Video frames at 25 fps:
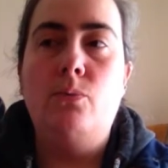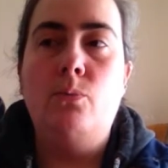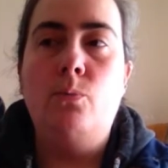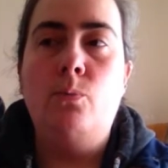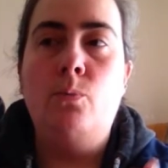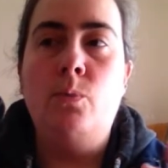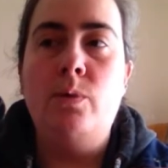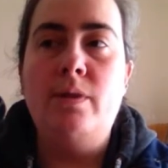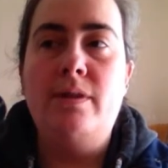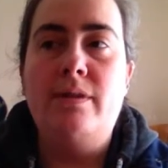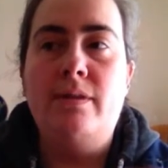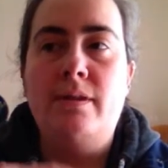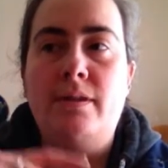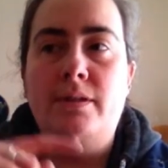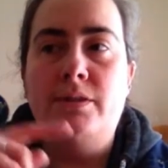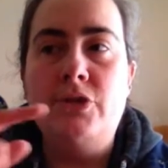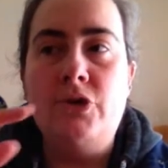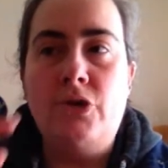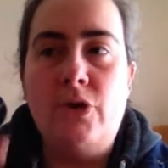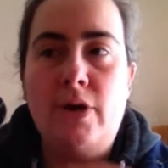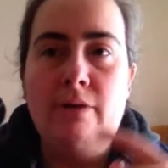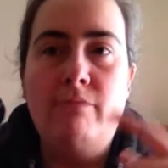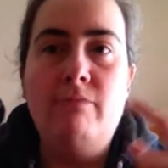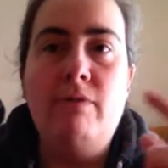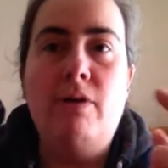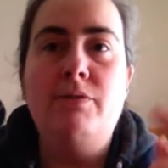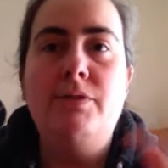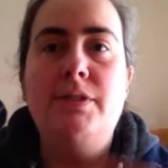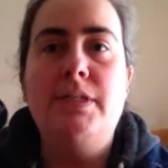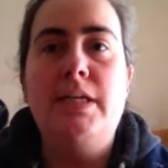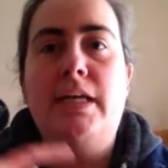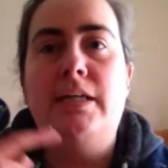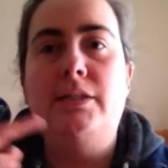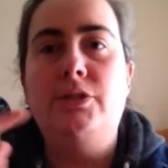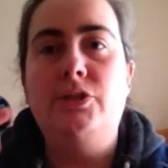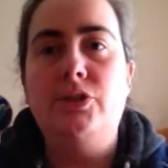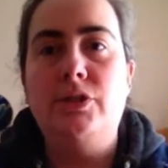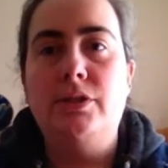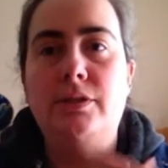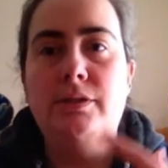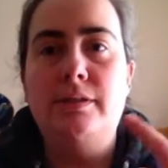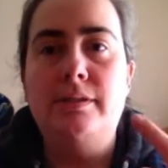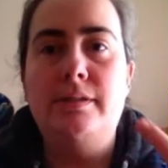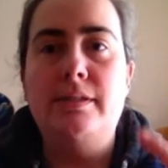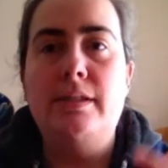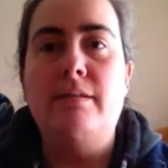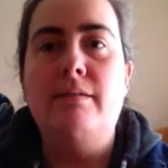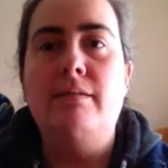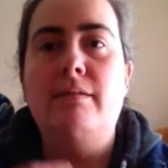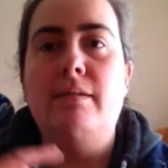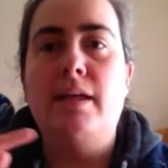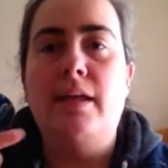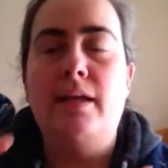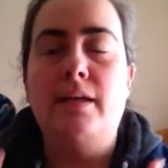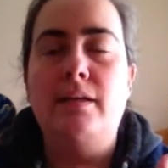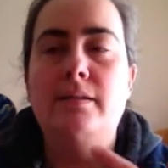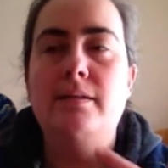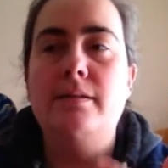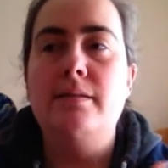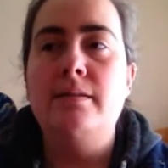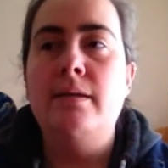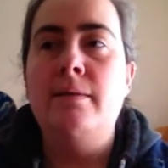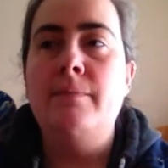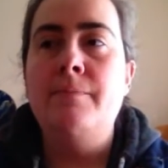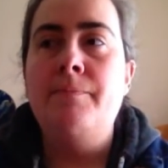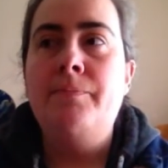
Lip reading: with the die rotations and things,